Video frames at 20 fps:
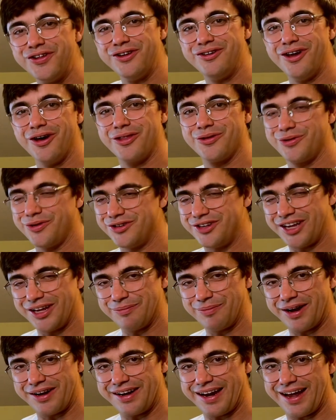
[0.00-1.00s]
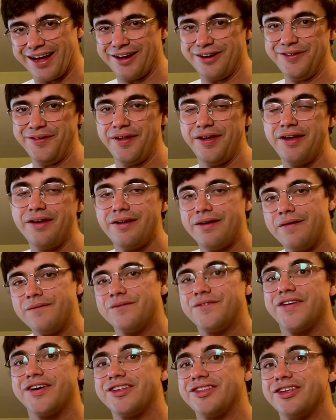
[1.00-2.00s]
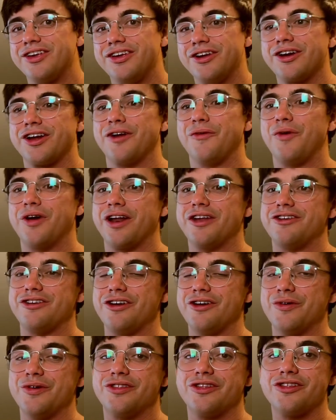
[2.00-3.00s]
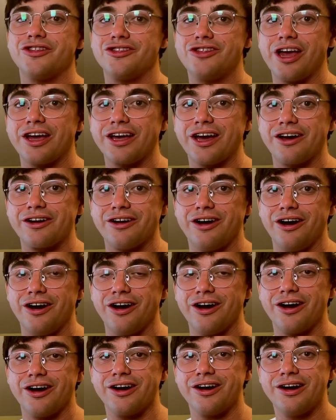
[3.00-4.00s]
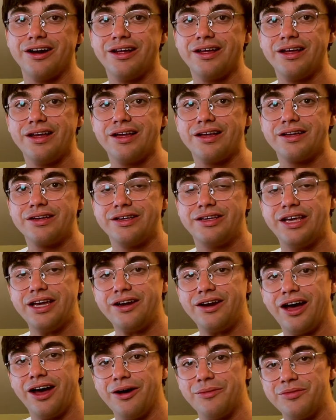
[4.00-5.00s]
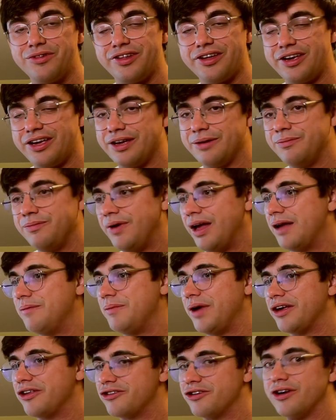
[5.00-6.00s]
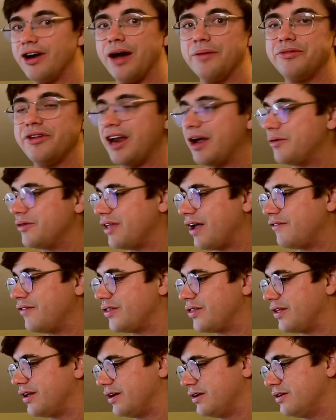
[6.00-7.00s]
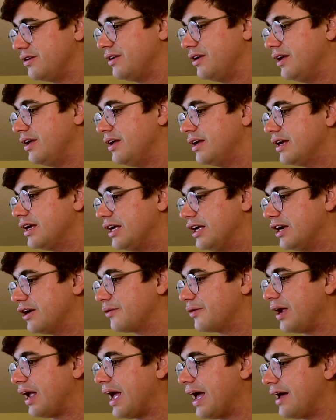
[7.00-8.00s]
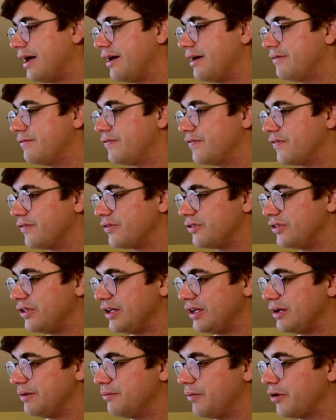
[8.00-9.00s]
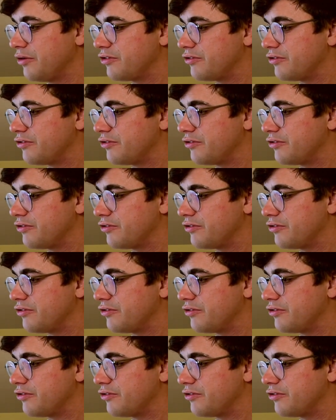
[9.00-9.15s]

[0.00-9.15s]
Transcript: you know the routine by now. First thing you're going to want to do is just check out our GitHub team and make sure you're up to date with everything. Here we have the most